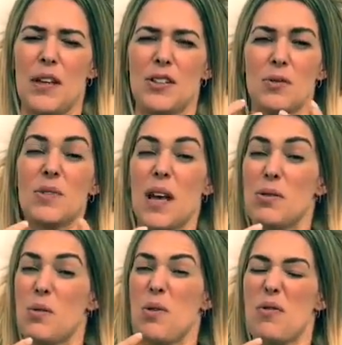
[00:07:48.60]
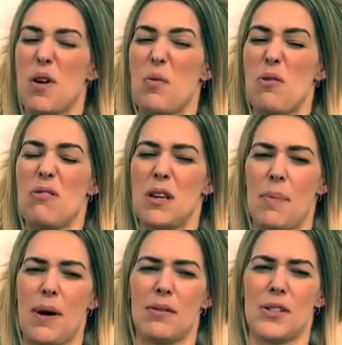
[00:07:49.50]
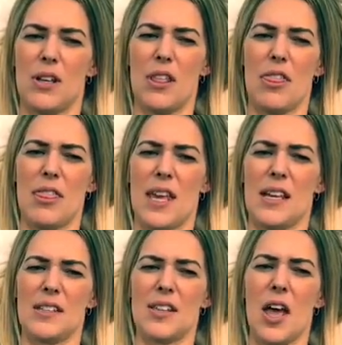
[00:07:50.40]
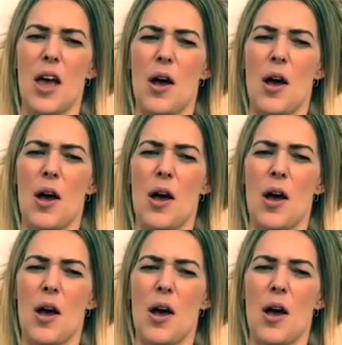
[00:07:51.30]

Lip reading: Sometimes when we feel worried about certain things,